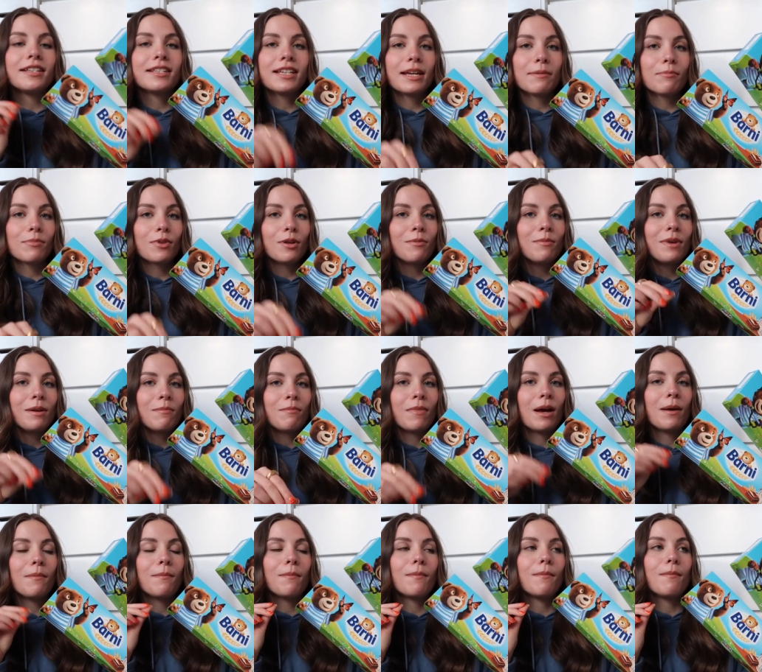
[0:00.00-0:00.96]
dipped them in
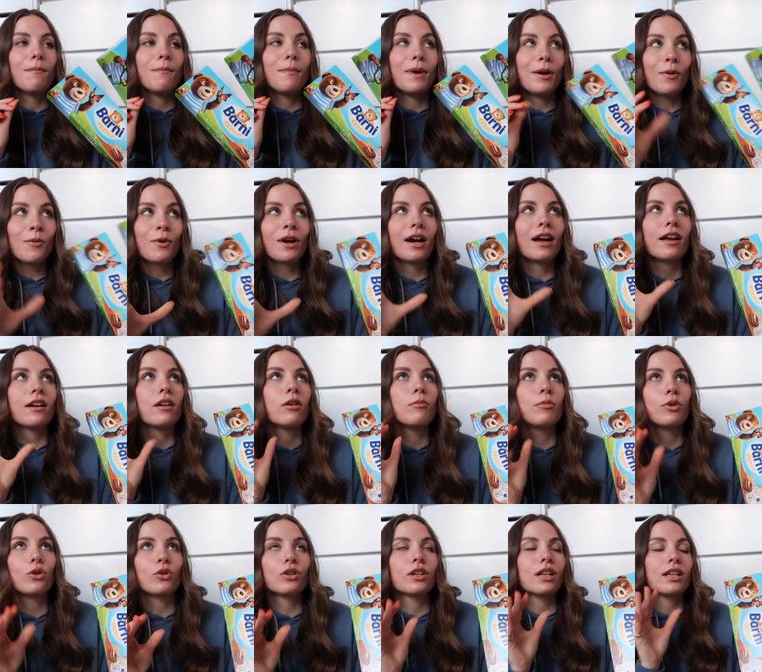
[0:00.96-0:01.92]
my milk, and oh
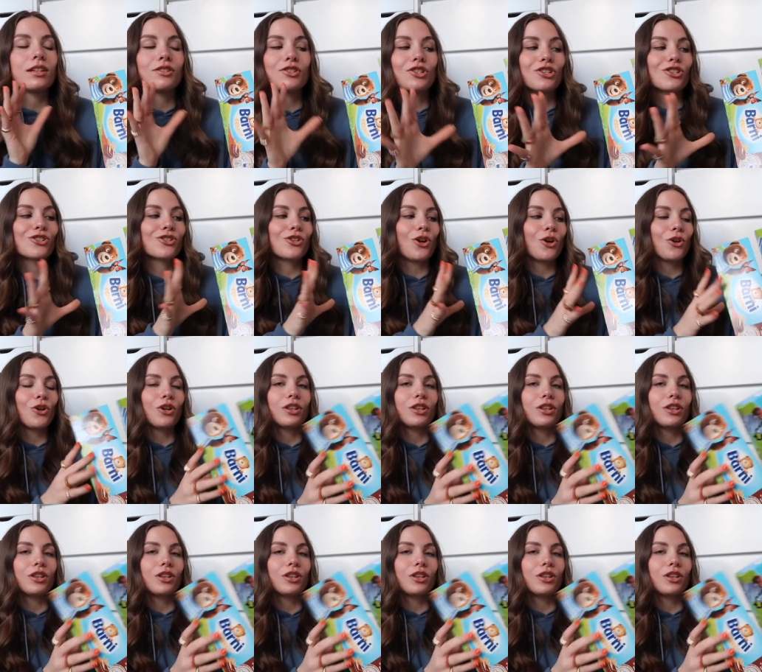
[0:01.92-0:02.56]
my god, they're just so